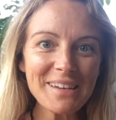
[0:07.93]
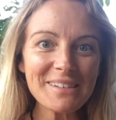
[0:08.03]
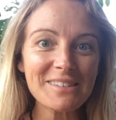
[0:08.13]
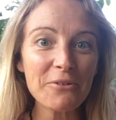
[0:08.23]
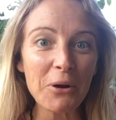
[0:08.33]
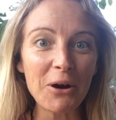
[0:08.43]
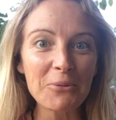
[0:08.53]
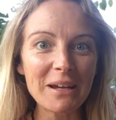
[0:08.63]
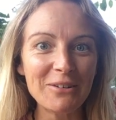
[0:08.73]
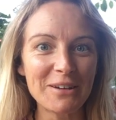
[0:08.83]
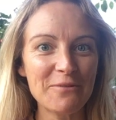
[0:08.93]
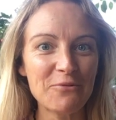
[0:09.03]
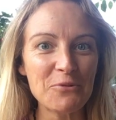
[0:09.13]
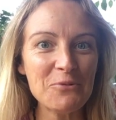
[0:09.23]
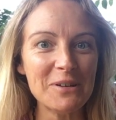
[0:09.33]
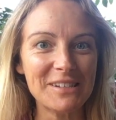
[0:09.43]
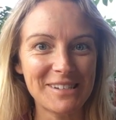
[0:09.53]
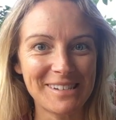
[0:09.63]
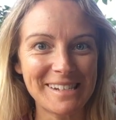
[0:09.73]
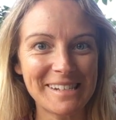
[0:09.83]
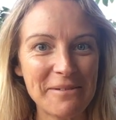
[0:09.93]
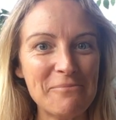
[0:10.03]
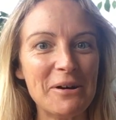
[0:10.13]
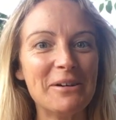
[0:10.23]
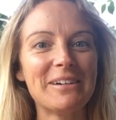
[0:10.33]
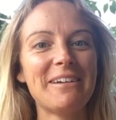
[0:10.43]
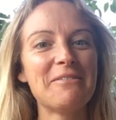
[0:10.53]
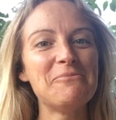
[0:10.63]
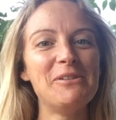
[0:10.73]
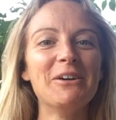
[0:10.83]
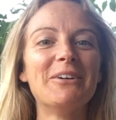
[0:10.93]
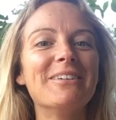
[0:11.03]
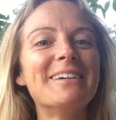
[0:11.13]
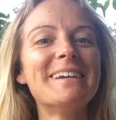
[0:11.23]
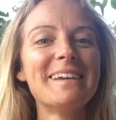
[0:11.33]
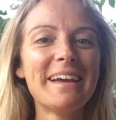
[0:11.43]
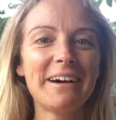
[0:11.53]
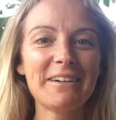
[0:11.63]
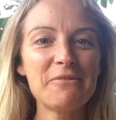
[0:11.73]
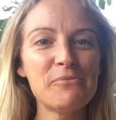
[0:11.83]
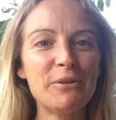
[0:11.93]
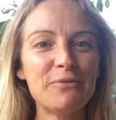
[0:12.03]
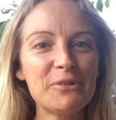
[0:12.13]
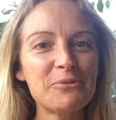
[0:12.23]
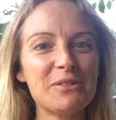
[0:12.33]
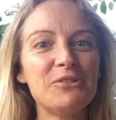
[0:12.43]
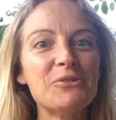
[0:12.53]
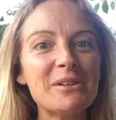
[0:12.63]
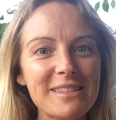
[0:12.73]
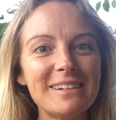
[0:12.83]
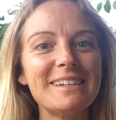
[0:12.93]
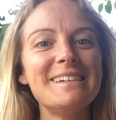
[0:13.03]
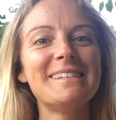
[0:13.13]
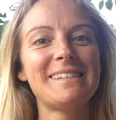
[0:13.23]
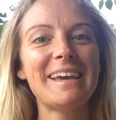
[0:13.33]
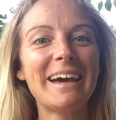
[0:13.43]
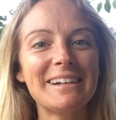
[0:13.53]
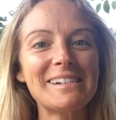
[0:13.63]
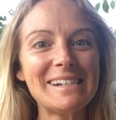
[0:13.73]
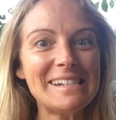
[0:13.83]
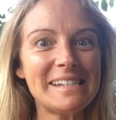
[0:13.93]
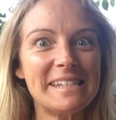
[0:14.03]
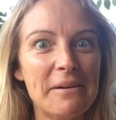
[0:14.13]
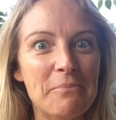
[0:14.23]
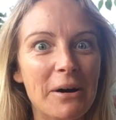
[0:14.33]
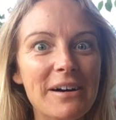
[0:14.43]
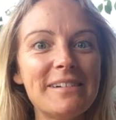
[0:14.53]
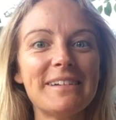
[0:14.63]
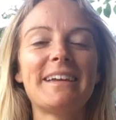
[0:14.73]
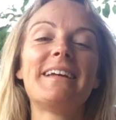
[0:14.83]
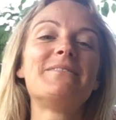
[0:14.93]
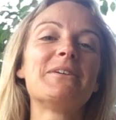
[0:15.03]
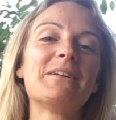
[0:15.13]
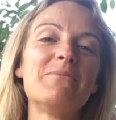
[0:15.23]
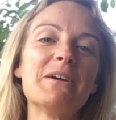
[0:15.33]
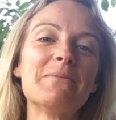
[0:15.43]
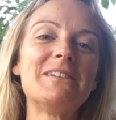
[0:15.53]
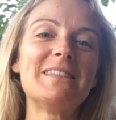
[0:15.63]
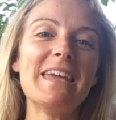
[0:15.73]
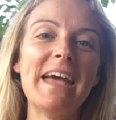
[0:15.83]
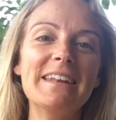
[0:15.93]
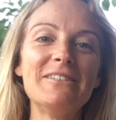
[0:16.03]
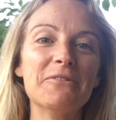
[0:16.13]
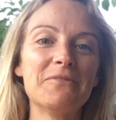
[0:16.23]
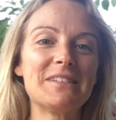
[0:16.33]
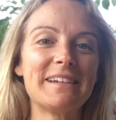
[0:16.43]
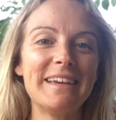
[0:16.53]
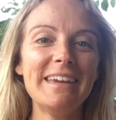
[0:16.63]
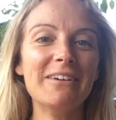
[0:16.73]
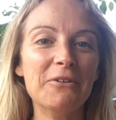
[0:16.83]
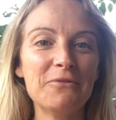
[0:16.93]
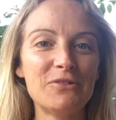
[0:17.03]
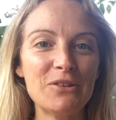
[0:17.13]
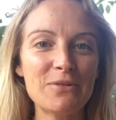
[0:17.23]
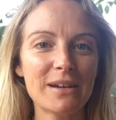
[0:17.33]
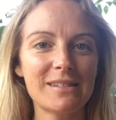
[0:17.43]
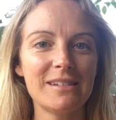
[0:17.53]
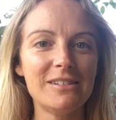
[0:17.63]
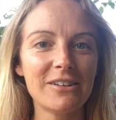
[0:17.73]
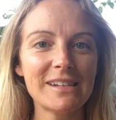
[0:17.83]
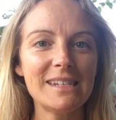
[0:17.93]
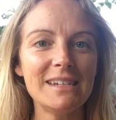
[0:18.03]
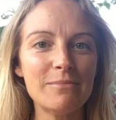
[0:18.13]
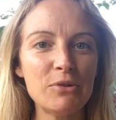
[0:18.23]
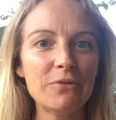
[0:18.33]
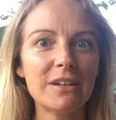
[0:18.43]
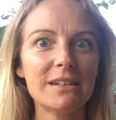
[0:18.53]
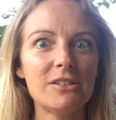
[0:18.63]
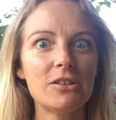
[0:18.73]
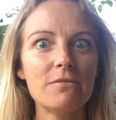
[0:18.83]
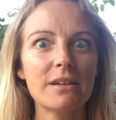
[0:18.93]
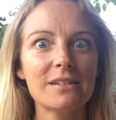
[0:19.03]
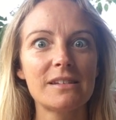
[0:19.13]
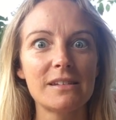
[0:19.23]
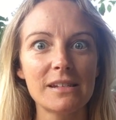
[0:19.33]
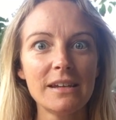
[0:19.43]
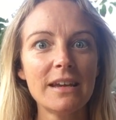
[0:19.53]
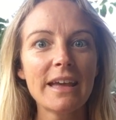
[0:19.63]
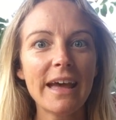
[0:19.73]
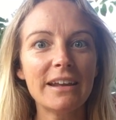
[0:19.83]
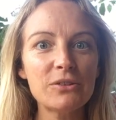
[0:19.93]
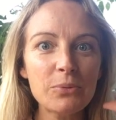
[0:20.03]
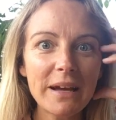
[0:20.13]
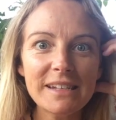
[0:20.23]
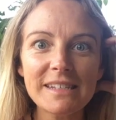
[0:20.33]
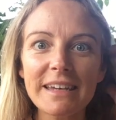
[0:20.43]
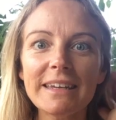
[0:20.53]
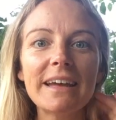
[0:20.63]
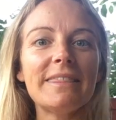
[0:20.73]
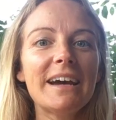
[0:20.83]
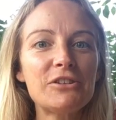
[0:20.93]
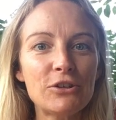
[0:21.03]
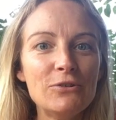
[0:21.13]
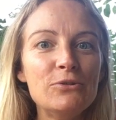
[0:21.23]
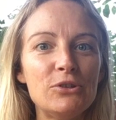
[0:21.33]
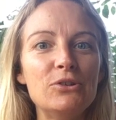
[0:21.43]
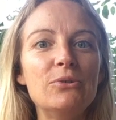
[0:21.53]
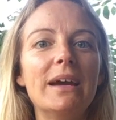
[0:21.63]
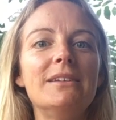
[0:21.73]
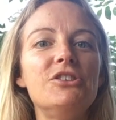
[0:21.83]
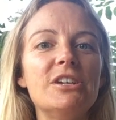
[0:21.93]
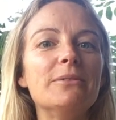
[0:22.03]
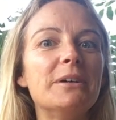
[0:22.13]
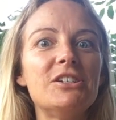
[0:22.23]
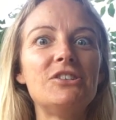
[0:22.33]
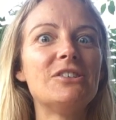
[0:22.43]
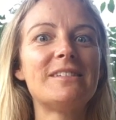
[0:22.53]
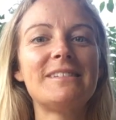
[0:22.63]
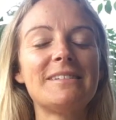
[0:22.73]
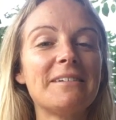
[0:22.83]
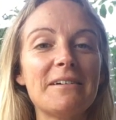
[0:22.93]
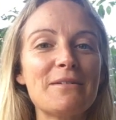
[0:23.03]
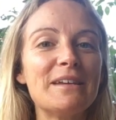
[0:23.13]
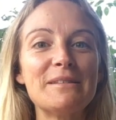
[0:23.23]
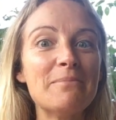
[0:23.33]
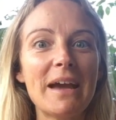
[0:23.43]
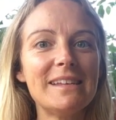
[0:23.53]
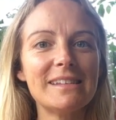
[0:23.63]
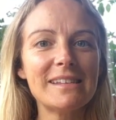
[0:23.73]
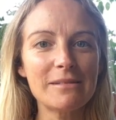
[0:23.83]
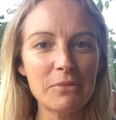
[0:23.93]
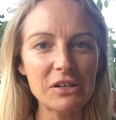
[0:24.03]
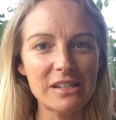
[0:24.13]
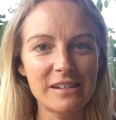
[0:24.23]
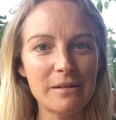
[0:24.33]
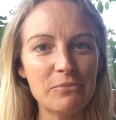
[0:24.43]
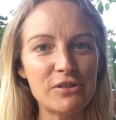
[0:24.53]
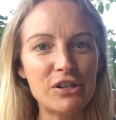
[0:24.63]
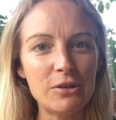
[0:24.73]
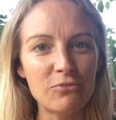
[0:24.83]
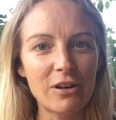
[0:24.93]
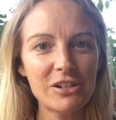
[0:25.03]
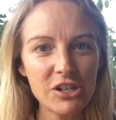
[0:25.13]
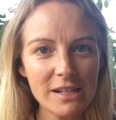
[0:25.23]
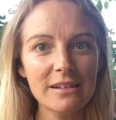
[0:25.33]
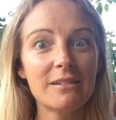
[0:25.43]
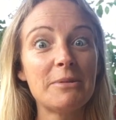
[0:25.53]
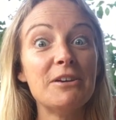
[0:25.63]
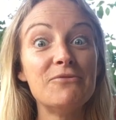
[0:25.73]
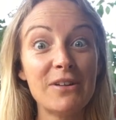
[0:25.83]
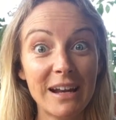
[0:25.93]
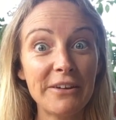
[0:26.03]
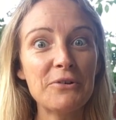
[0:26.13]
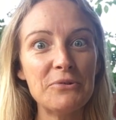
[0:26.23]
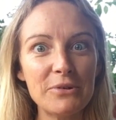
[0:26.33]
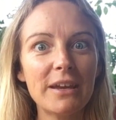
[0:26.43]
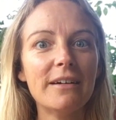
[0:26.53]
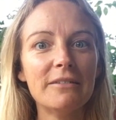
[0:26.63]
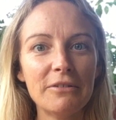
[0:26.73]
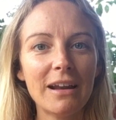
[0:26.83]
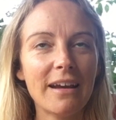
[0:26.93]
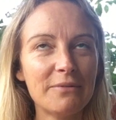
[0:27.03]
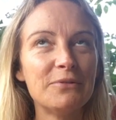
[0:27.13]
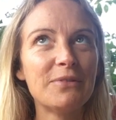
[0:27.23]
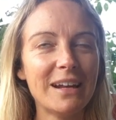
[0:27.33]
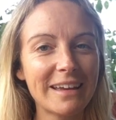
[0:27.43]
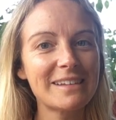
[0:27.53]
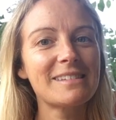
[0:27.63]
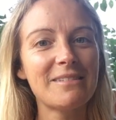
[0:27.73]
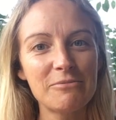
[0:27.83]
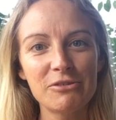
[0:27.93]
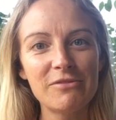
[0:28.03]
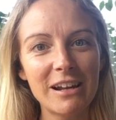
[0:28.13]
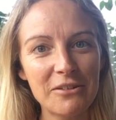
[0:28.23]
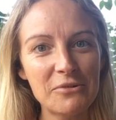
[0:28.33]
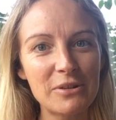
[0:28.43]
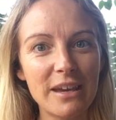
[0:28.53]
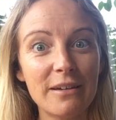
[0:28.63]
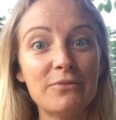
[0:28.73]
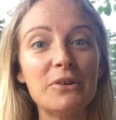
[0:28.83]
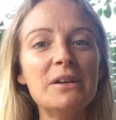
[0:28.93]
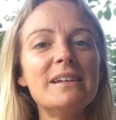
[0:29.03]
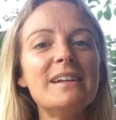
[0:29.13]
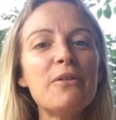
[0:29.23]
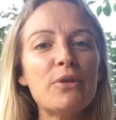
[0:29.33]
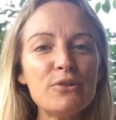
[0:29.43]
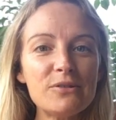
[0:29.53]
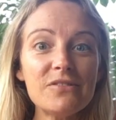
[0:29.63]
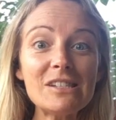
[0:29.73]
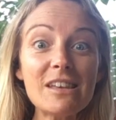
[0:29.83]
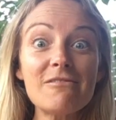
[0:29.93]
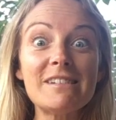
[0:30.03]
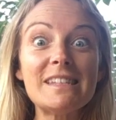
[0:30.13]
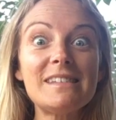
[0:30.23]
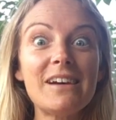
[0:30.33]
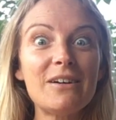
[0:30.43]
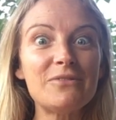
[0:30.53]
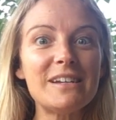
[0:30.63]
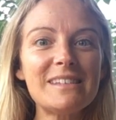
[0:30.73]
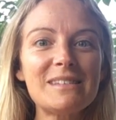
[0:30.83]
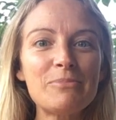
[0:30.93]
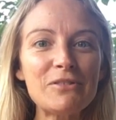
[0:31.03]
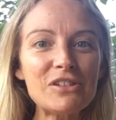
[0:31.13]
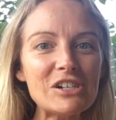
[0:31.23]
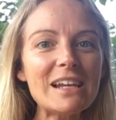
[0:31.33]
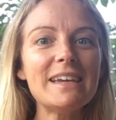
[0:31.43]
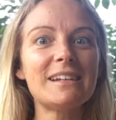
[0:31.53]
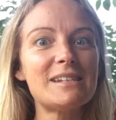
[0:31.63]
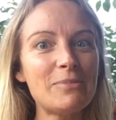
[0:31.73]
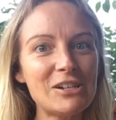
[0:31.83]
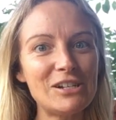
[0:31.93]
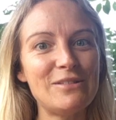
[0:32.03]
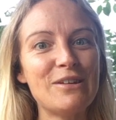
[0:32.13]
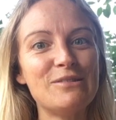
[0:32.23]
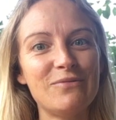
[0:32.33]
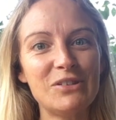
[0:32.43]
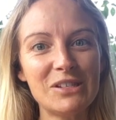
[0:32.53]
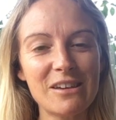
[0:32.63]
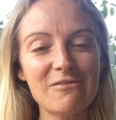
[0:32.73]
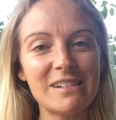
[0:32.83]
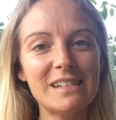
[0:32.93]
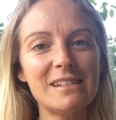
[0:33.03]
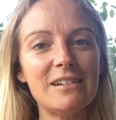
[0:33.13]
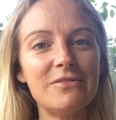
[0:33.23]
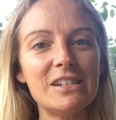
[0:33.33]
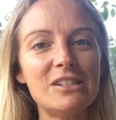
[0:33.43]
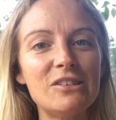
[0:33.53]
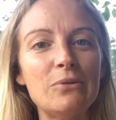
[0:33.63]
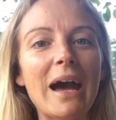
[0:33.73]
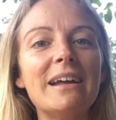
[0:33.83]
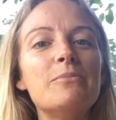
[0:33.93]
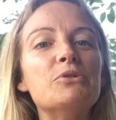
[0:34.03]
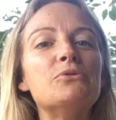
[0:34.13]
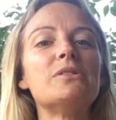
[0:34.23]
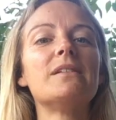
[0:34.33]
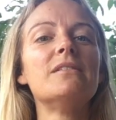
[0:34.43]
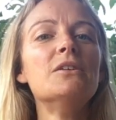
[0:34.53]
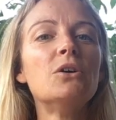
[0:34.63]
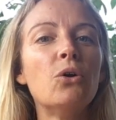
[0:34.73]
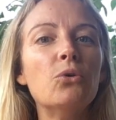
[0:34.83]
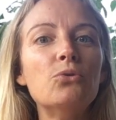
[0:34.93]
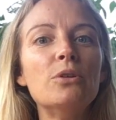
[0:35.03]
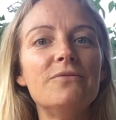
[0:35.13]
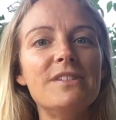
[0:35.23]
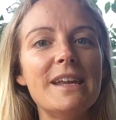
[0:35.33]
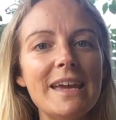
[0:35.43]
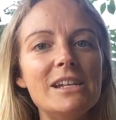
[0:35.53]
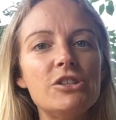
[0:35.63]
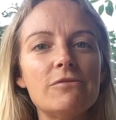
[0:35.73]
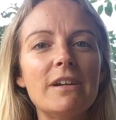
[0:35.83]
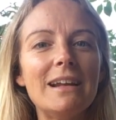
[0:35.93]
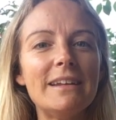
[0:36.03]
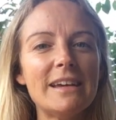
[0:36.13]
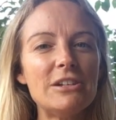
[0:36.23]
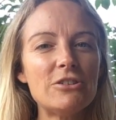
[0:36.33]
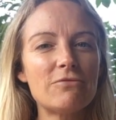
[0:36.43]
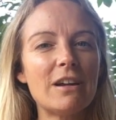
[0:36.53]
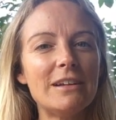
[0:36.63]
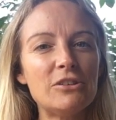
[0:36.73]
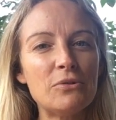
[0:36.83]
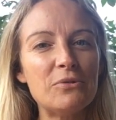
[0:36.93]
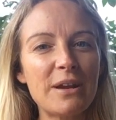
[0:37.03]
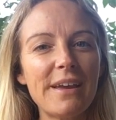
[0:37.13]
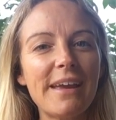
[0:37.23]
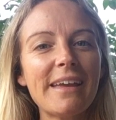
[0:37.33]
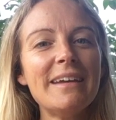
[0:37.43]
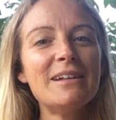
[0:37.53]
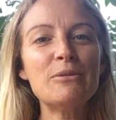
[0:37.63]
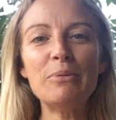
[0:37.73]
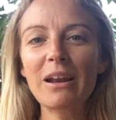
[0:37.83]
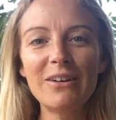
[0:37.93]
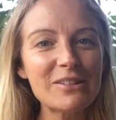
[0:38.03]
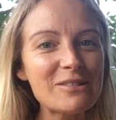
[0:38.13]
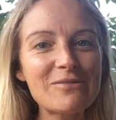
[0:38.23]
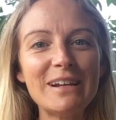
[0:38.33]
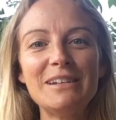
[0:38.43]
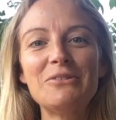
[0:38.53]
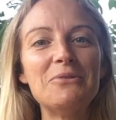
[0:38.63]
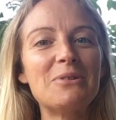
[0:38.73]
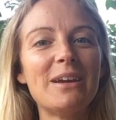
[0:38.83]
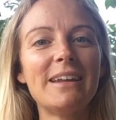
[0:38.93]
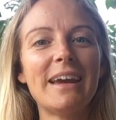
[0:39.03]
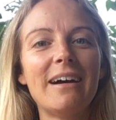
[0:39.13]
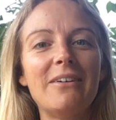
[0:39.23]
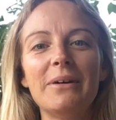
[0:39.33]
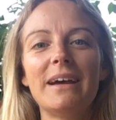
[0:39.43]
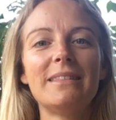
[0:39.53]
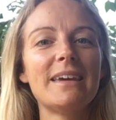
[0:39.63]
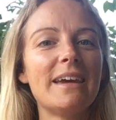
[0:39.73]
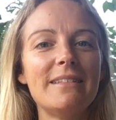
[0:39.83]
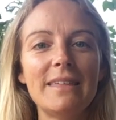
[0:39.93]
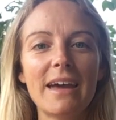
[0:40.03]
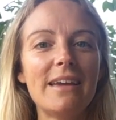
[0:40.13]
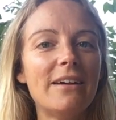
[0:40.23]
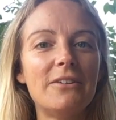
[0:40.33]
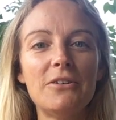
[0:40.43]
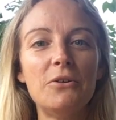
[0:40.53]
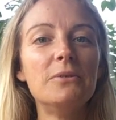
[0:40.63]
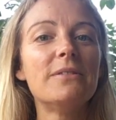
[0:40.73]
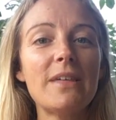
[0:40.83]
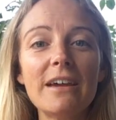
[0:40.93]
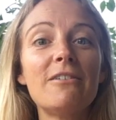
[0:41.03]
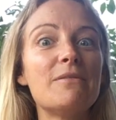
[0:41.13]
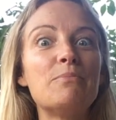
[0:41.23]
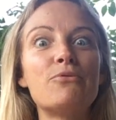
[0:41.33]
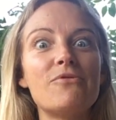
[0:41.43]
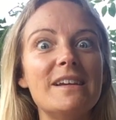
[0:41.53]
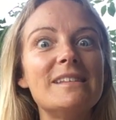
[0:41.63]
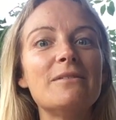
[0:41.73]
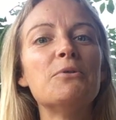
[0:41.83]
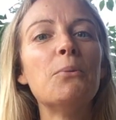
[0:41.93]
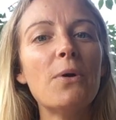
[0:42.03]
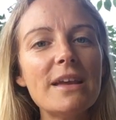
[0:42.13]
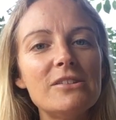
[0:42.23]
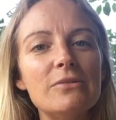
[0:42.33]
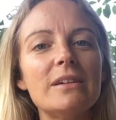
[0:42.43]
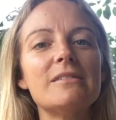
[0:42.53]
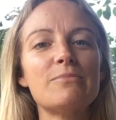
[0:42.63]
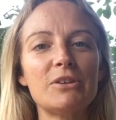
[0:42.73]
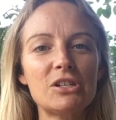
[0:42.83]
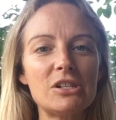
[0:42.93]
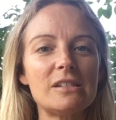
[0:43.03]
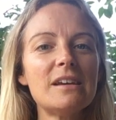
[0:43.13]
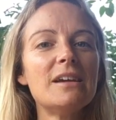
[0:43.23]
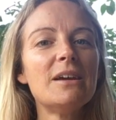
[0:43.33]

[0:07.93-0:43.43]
So, are we looking forward to December? I hope we are. I hope we're filled with joy that it is actually December and we're going to be coming to the end, obviously, of 2019 and moving into 2020, and that 2-2 energy, which just I think is amazing. It's a master number in numerology. It's going to be a really cool year. I really have a feeling it's going to be a really cool year for those of us that are in service spiritually, and especially those of us that are in service to animals and all of nature. Really, nature's really talking. The plants are really talking now, and they are embracing what we're doing as much as